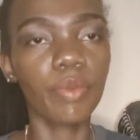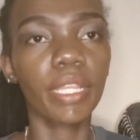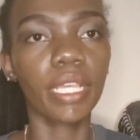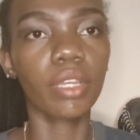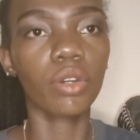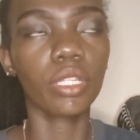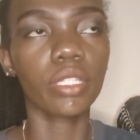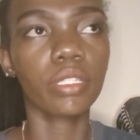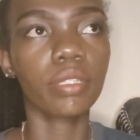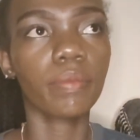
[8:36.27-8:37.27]
I call
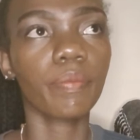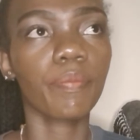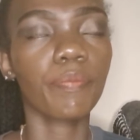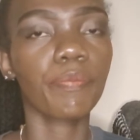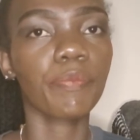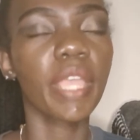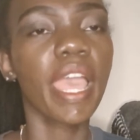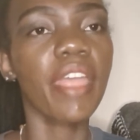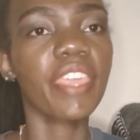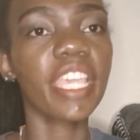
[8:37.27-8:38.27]
it?
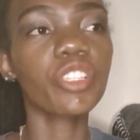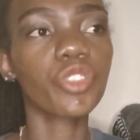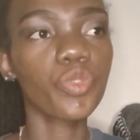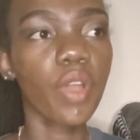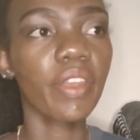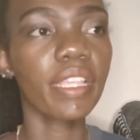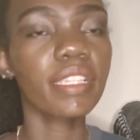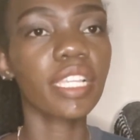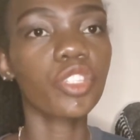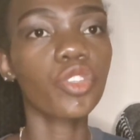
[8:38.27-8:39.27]
The insurance
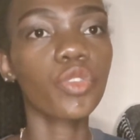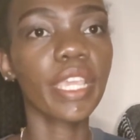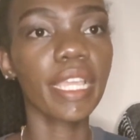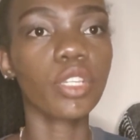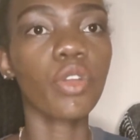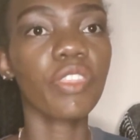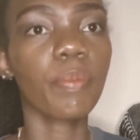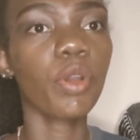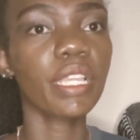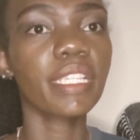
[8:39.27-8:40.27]
that you get, or the
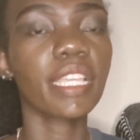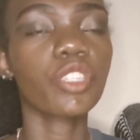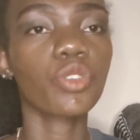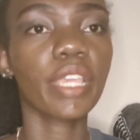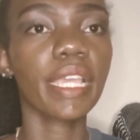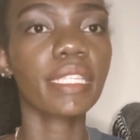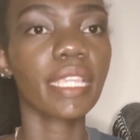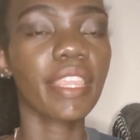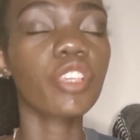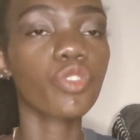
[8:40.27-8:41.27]
policy that you get,
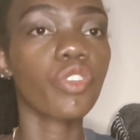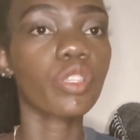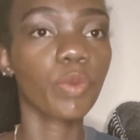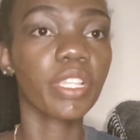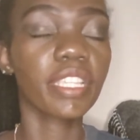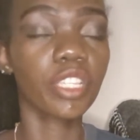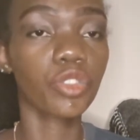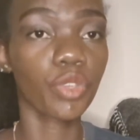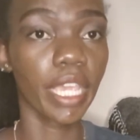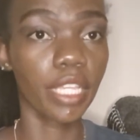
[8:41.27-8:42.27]
the insurance policy that you
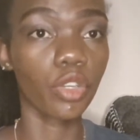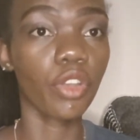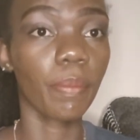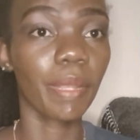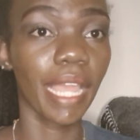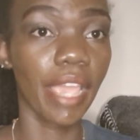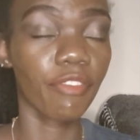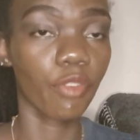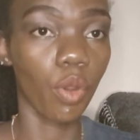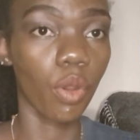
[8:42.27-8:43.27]
get or apply
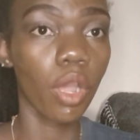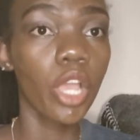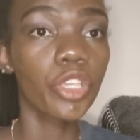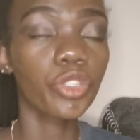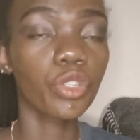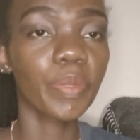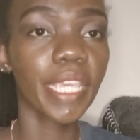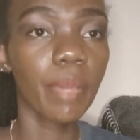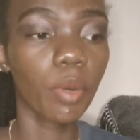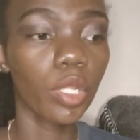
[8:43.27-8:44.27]
for, should be
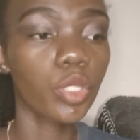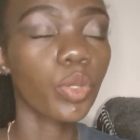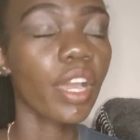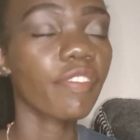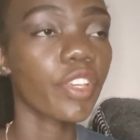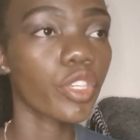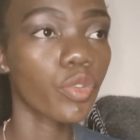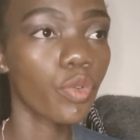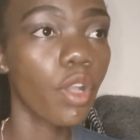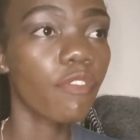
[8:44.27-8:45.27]
able to cover
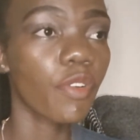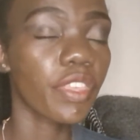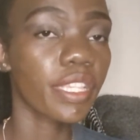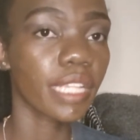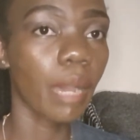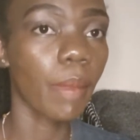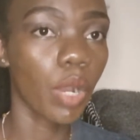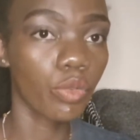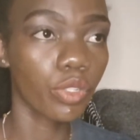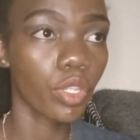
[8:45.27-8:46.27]
you for this
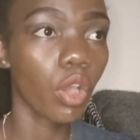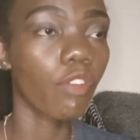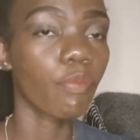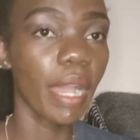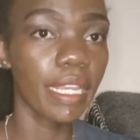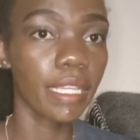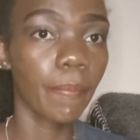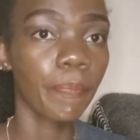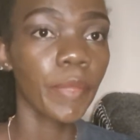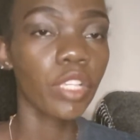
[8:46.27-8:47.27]
amount of money.
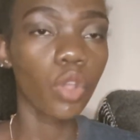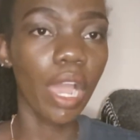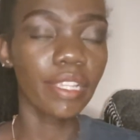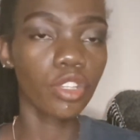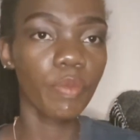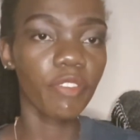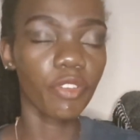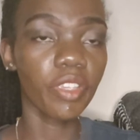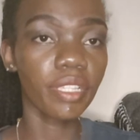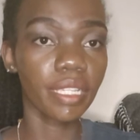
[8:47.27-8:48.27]
So assuming, for
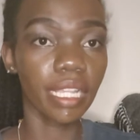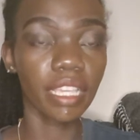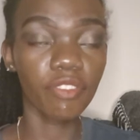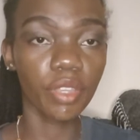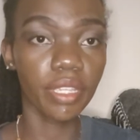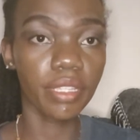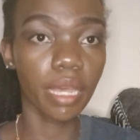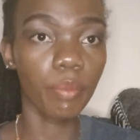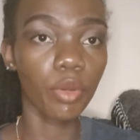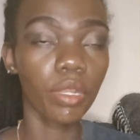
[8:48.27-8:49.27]
instance, I'll give you an
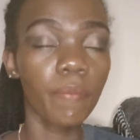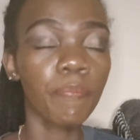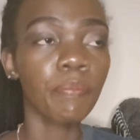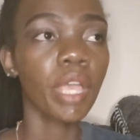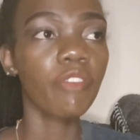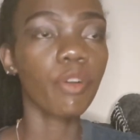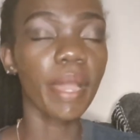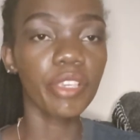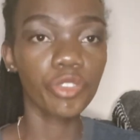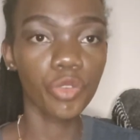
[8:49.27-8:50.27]
example. For my
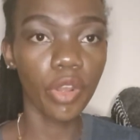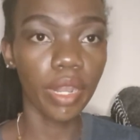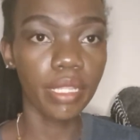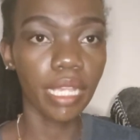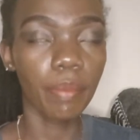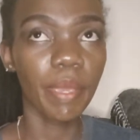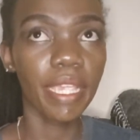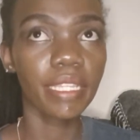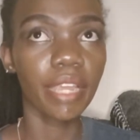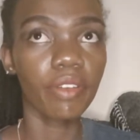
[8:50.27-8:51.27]
insurance, I
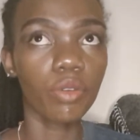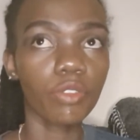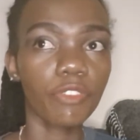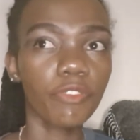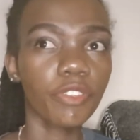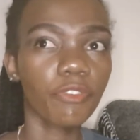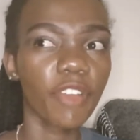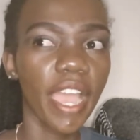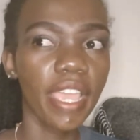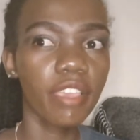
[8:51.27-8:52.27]
paid around
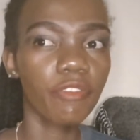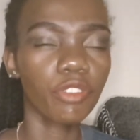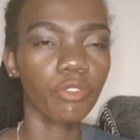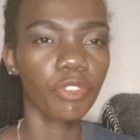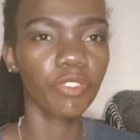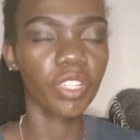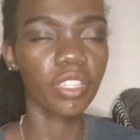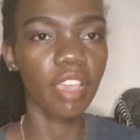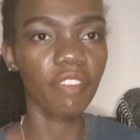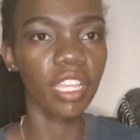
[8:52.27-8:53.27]
55 to
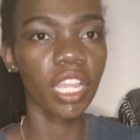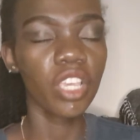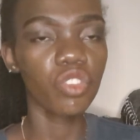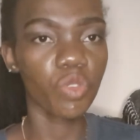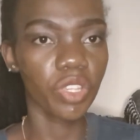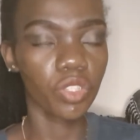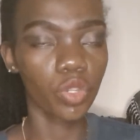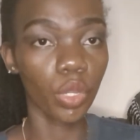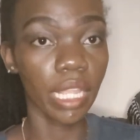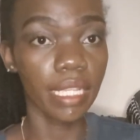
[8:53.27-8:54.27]
57 US
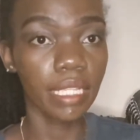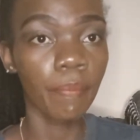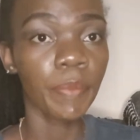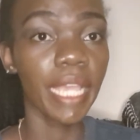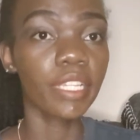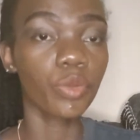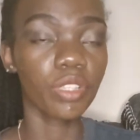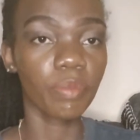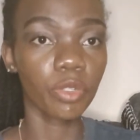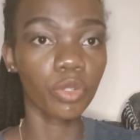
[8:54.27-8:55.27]
dollars, and it was
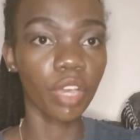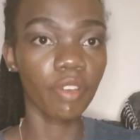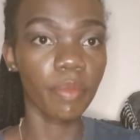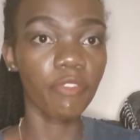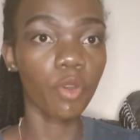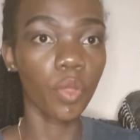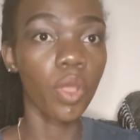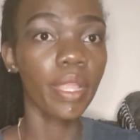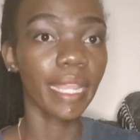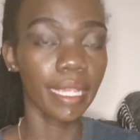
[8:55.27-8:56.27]
able to cover me for
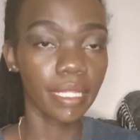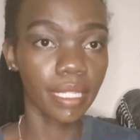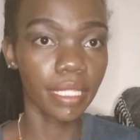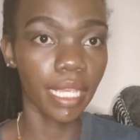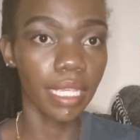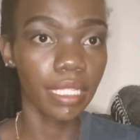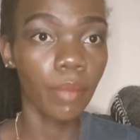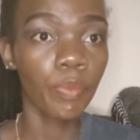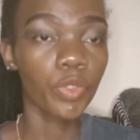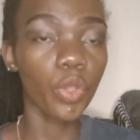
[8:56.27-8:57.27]
90 days.
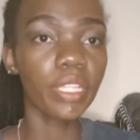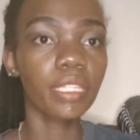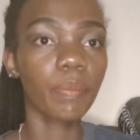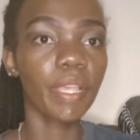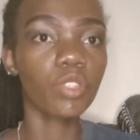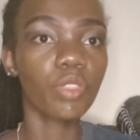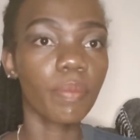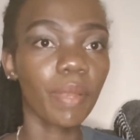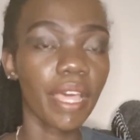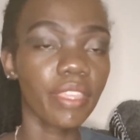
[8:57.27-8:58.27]
So it depends with the
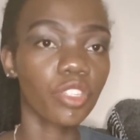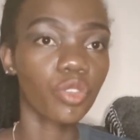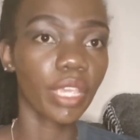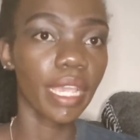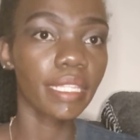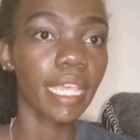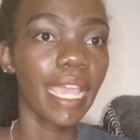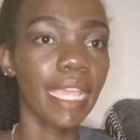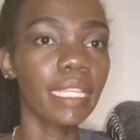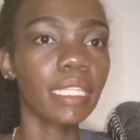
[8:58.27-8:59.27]
plan that you get,
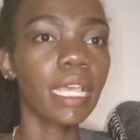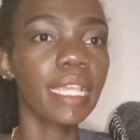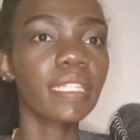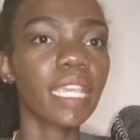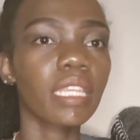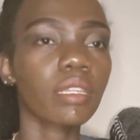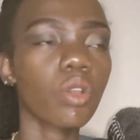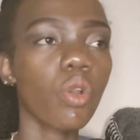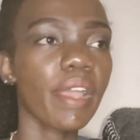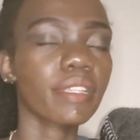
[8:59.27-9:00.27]
and it can
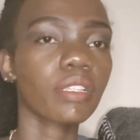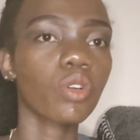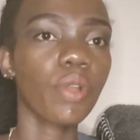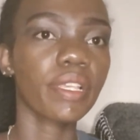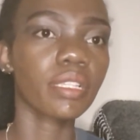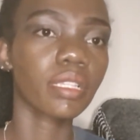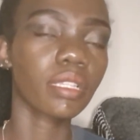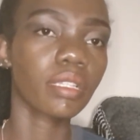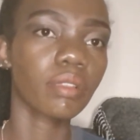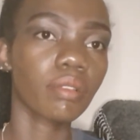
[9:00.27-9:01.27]
go as low
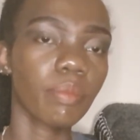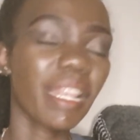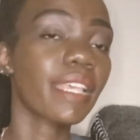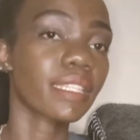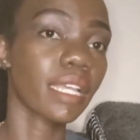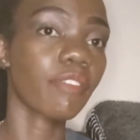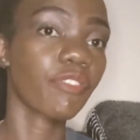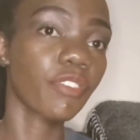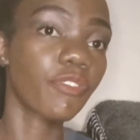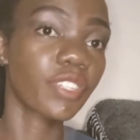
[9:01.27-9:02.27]
as less than
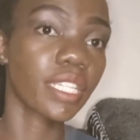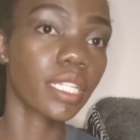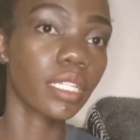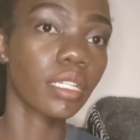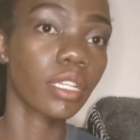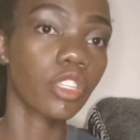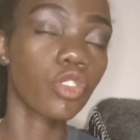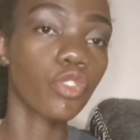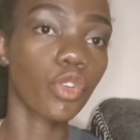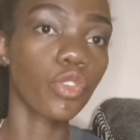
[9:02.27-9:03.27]
50
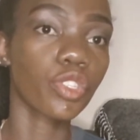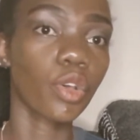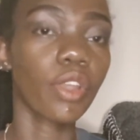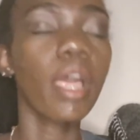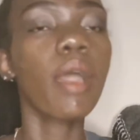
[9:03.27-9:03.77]
euros or